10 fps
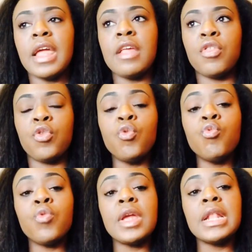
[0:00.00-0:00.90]
is to
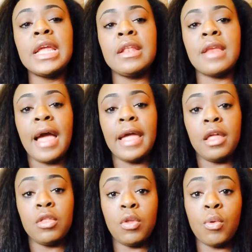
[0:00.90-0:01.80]
really
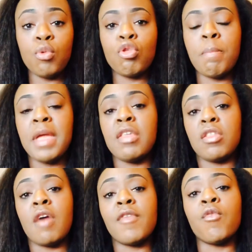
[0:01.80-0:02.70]
diagnose based
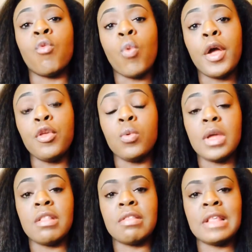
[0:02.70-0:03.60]
off of what you
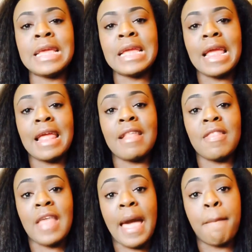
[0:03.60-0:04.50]
can see
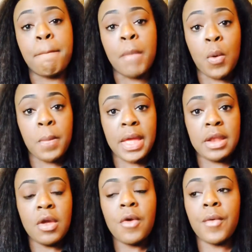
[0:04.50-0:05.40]
in that moment,
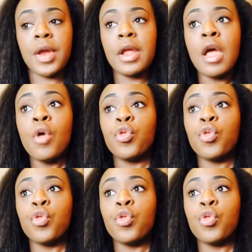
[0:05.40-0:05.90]
right?